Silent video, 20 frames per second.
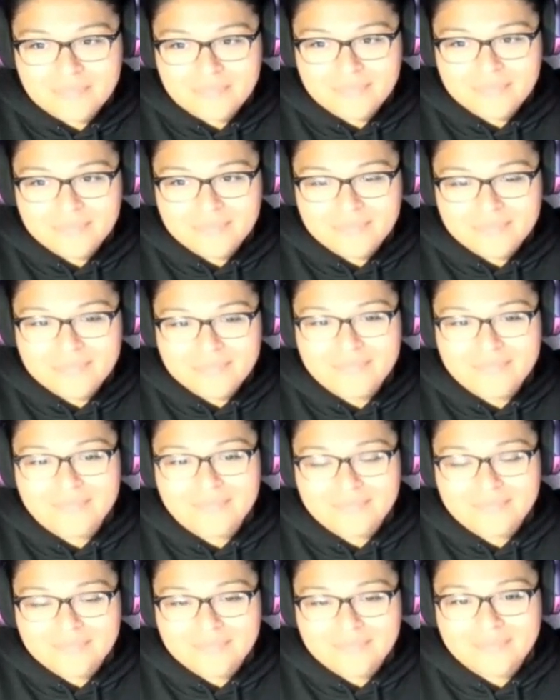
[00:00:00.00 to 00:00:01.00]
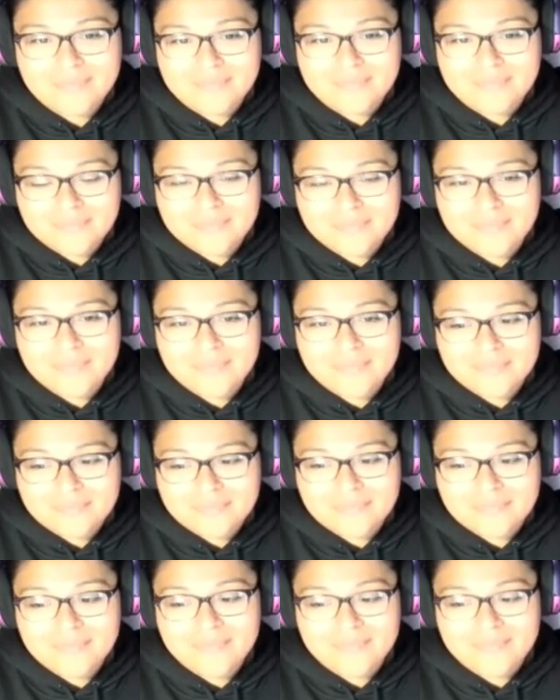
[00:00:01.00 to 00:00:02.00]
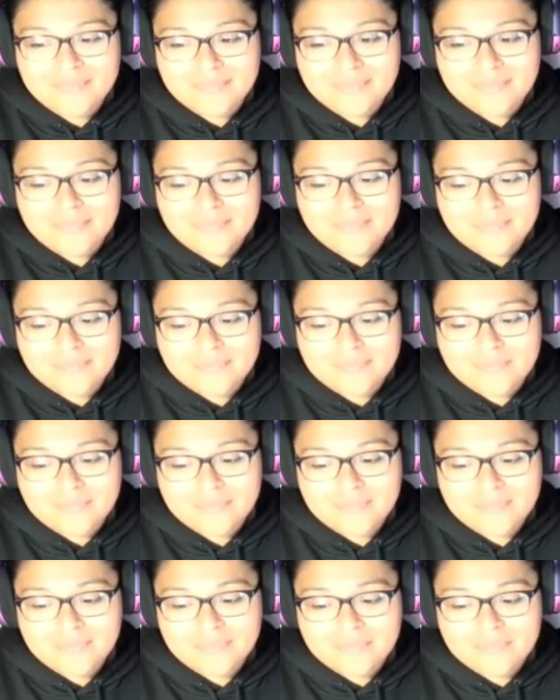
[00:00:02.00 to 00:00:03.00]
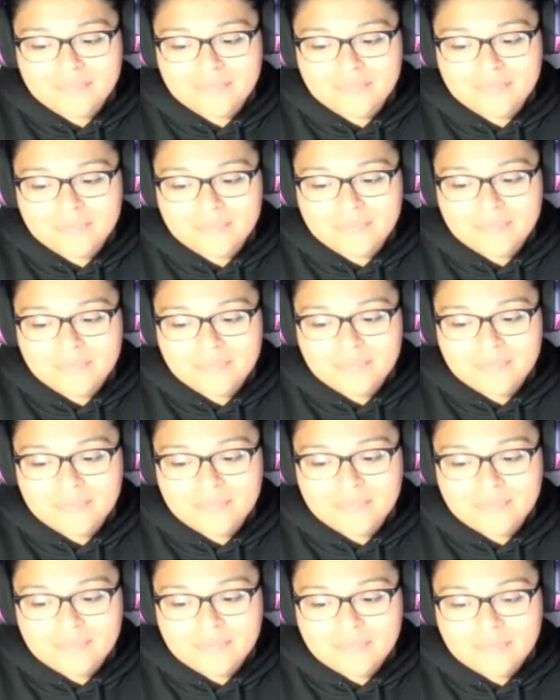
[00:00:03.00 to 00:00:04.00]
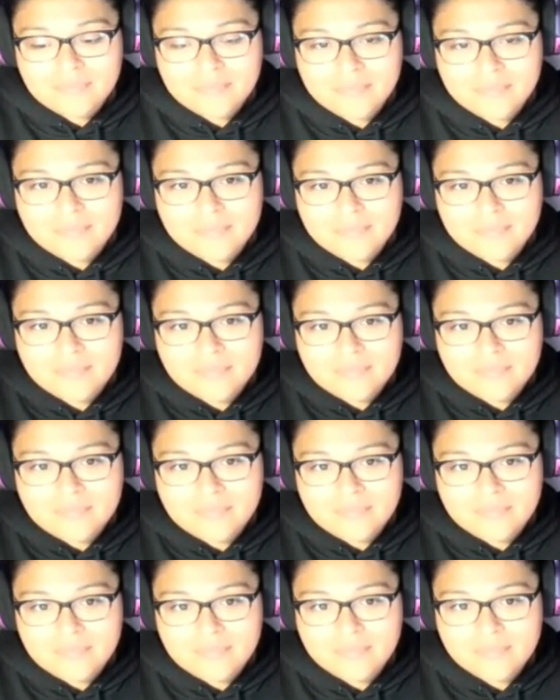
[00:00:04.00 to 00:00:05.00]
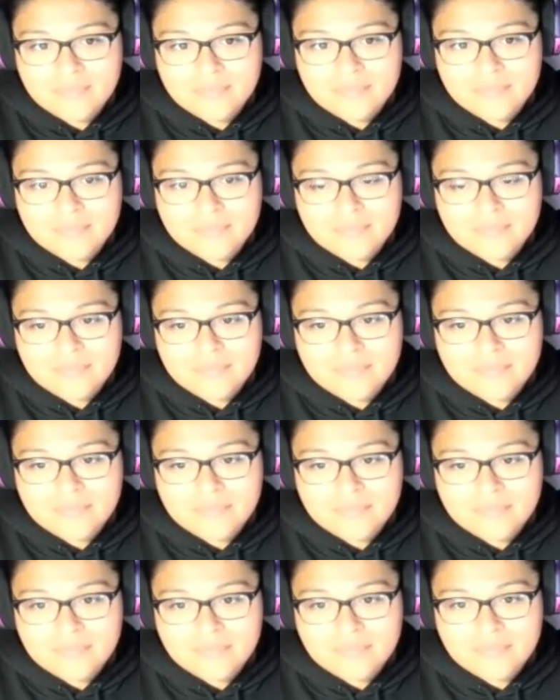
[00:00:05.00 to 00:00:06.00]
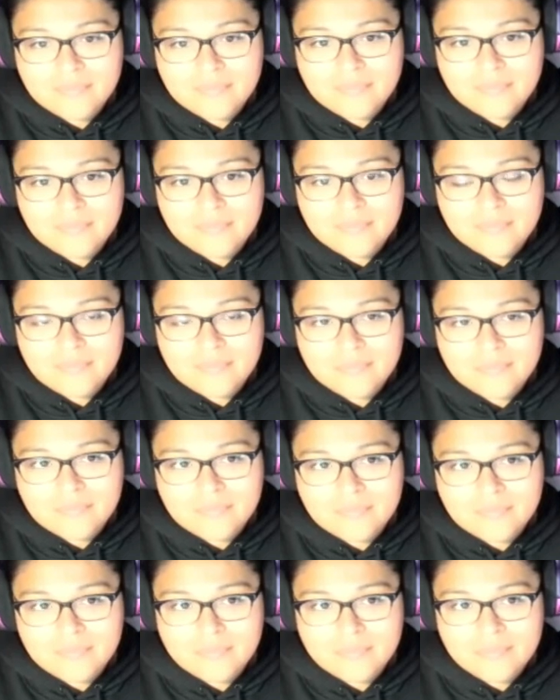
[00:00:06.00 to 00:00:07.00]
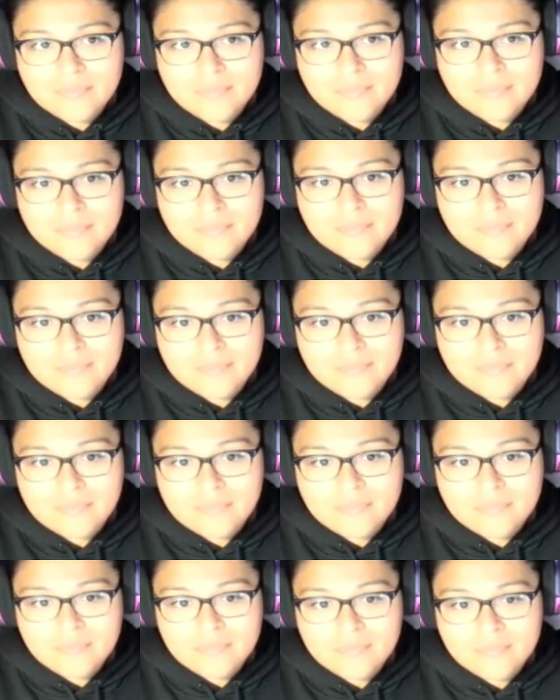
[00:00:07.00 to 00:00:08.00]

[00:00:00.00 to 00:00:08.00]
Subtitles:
This person isn't speaking.